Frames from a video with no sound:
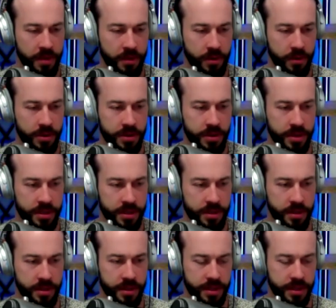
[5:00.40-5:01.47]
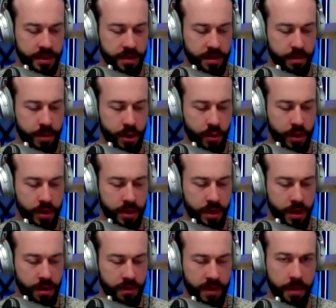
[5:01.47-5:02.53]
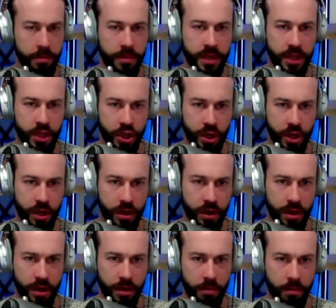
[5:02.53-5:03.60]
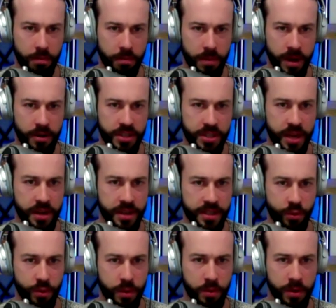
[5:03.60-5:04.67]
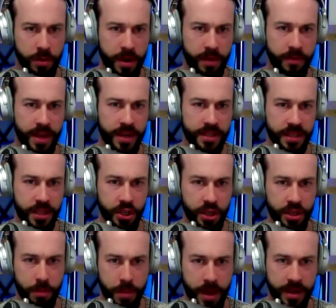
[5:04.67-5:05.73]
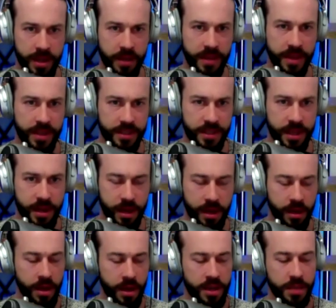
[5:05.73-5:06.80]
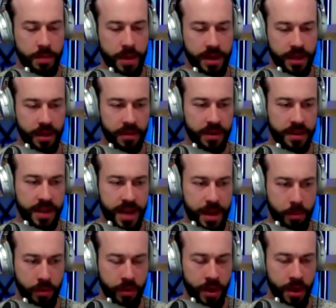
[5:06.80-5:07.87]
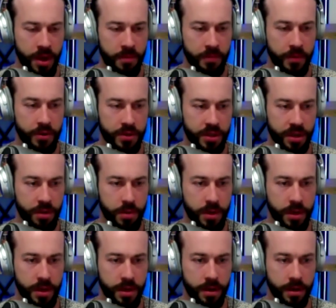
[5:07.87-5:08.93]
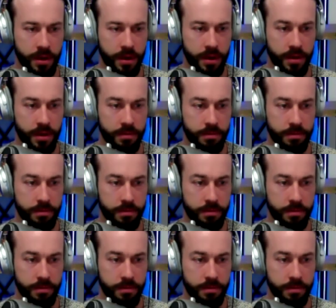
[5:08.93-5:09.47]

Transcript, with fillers: then there's this this component of amnesia. Um, my understanding is that when people come out of anesthesia, depending on the anesthetic, depending on the depth, there's going to be uh,